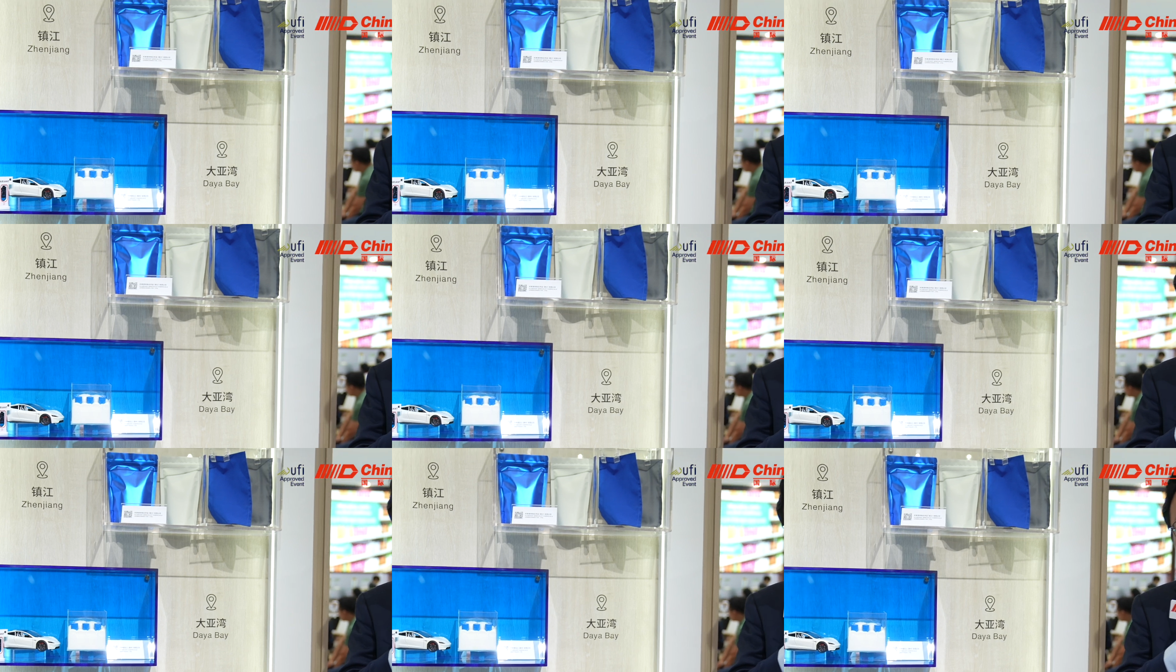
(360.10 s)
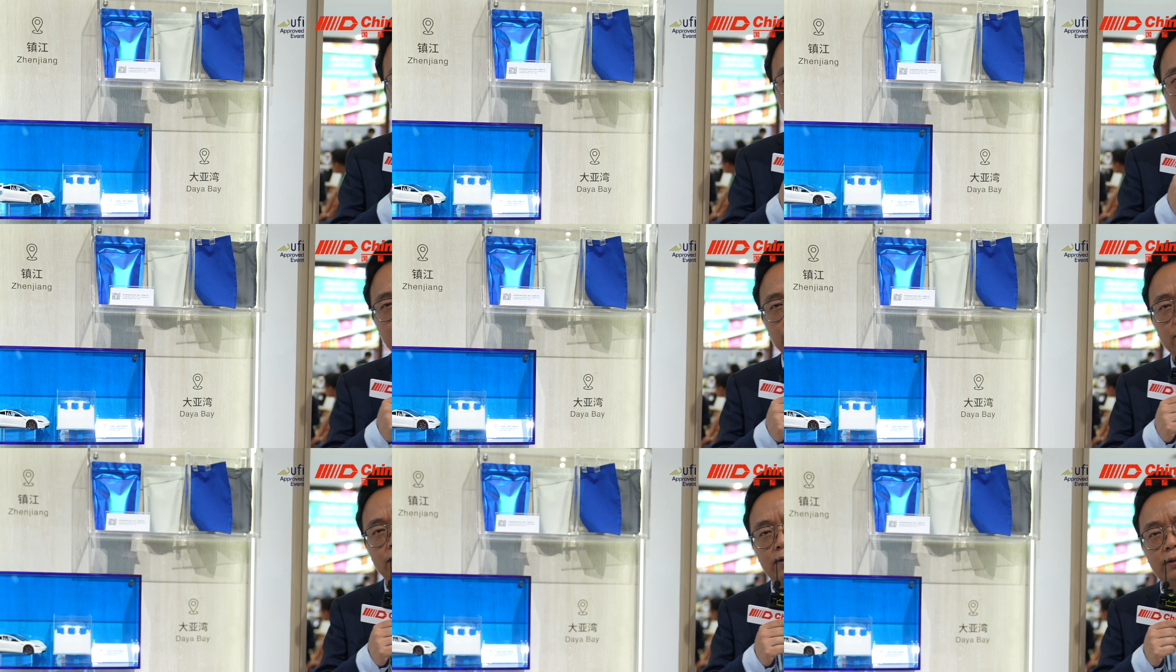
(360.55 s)
we talk
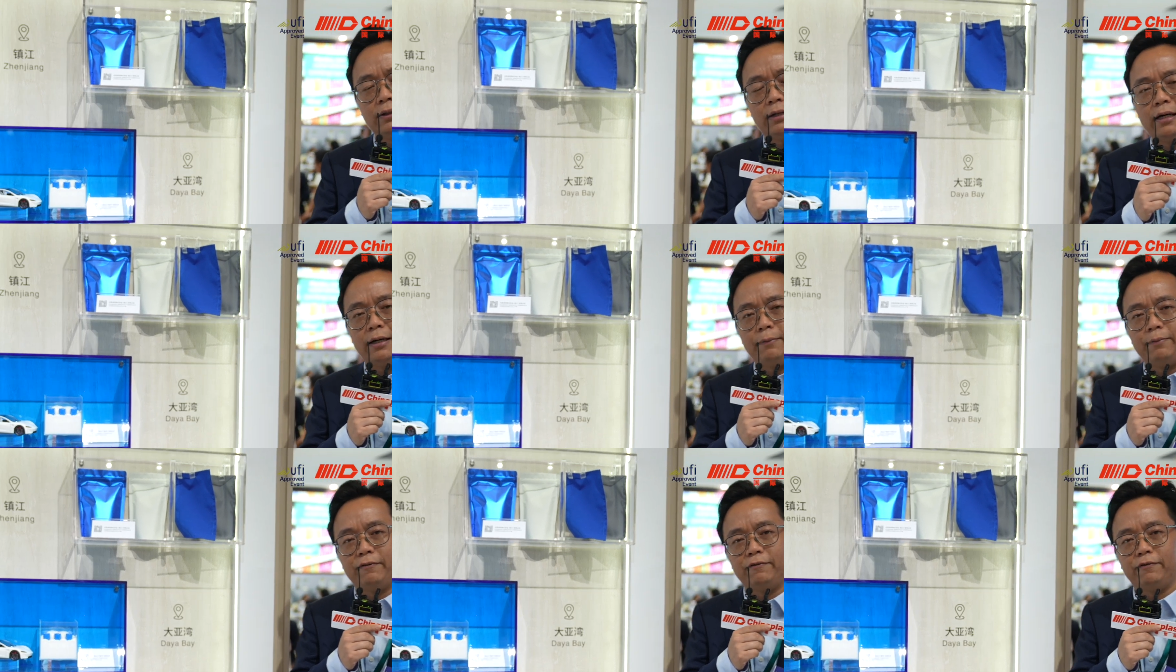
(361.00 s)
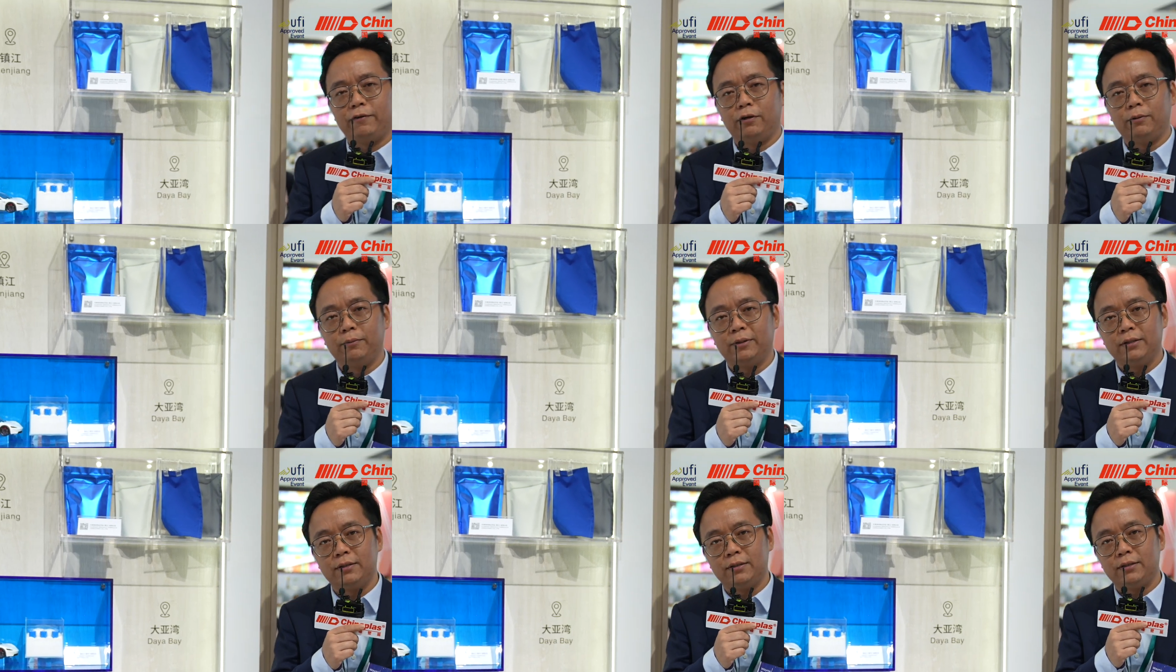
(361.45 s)
about the high
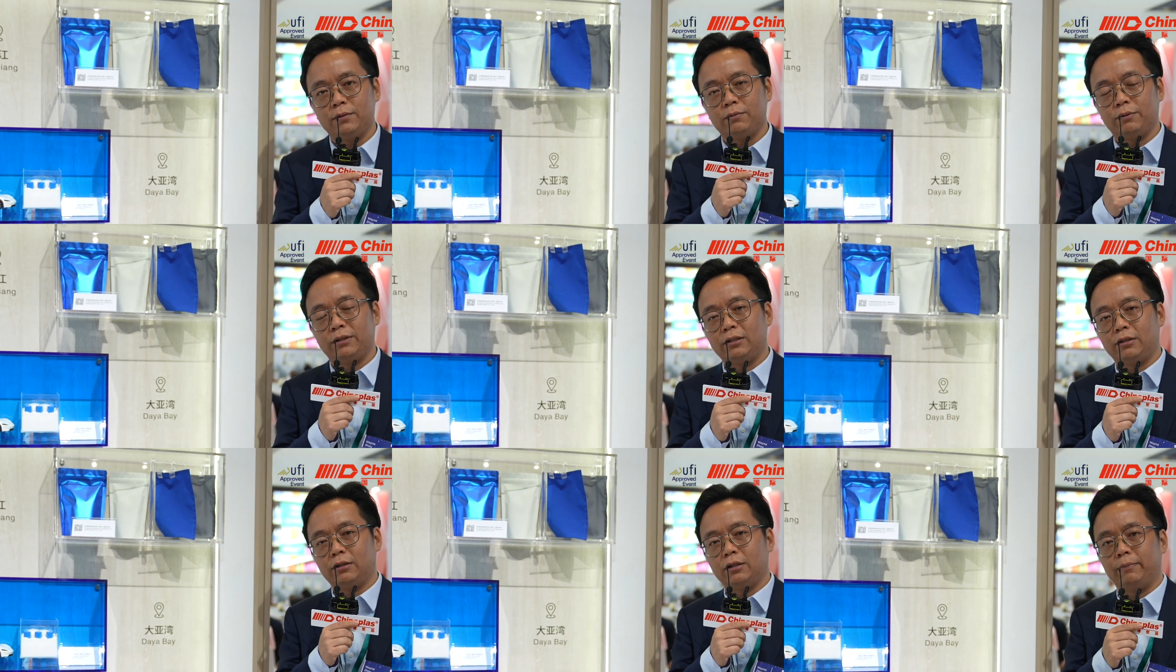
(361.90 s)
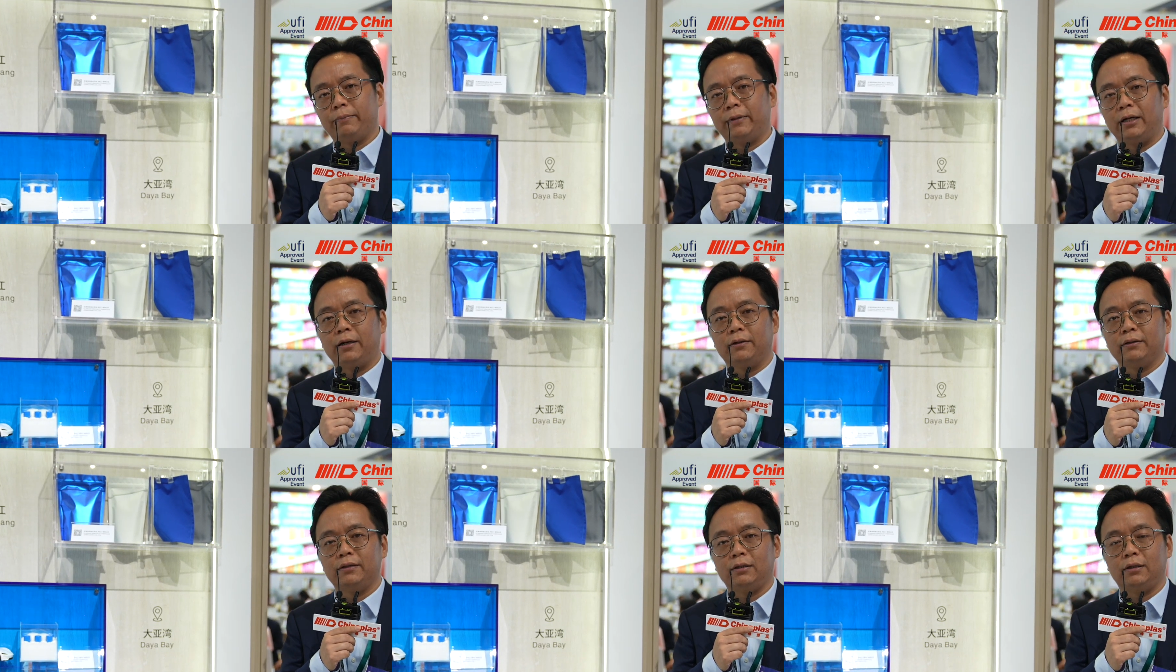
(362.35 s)
performance, we talk
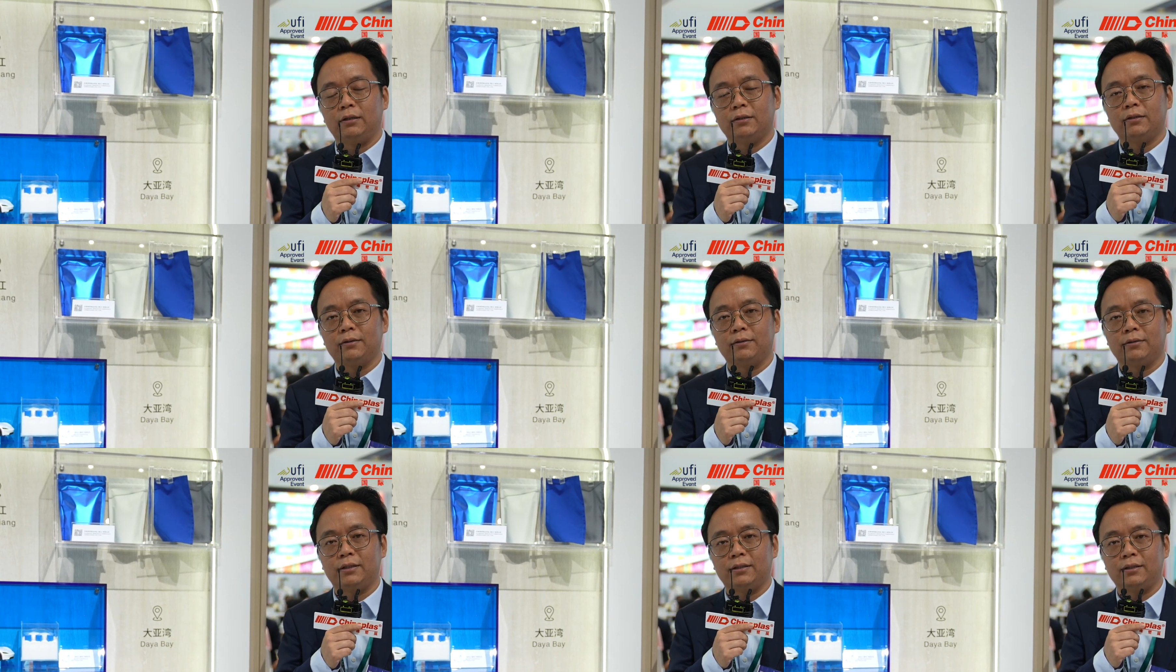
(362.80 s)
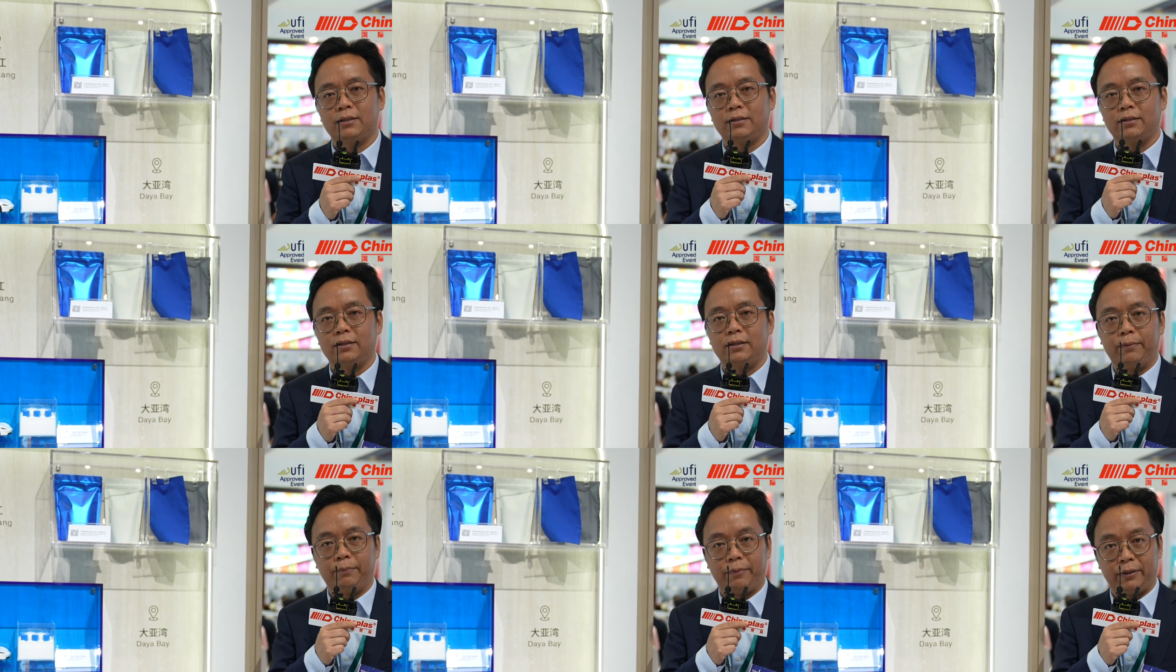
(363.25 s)
about also the
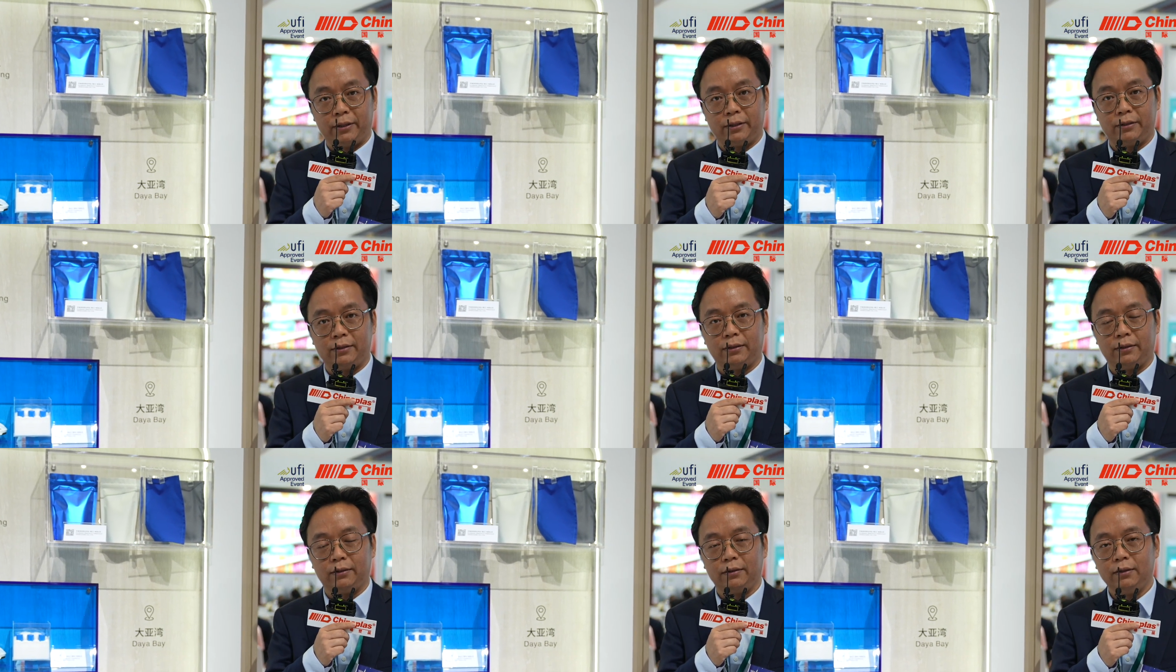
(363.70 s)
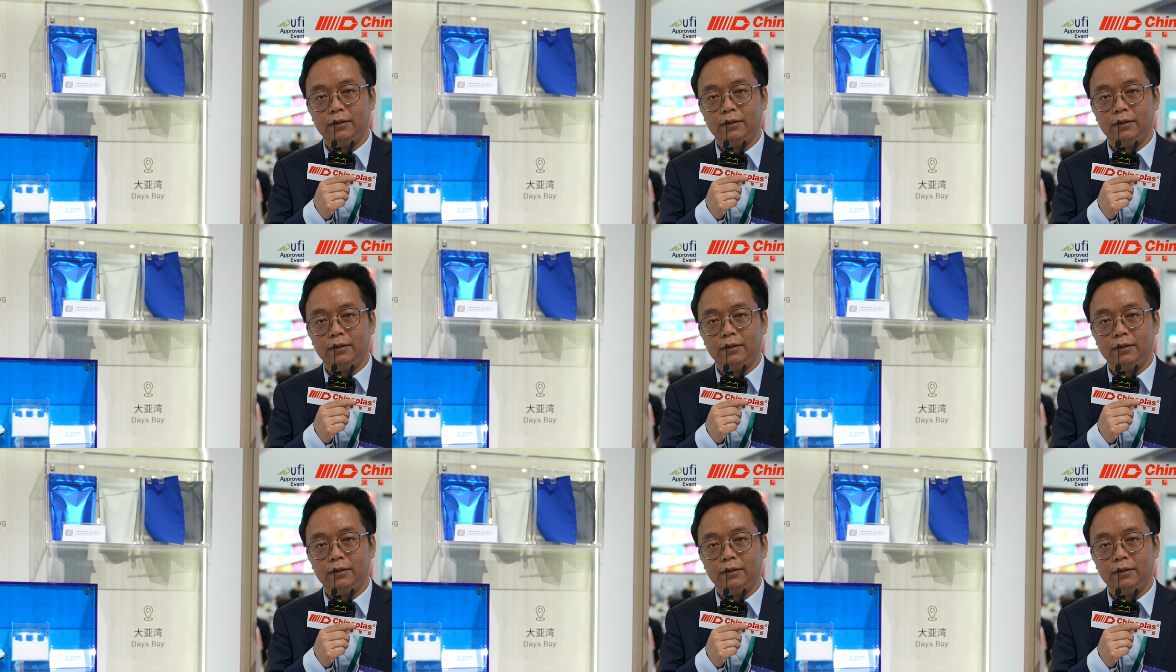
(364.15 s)
sustainability.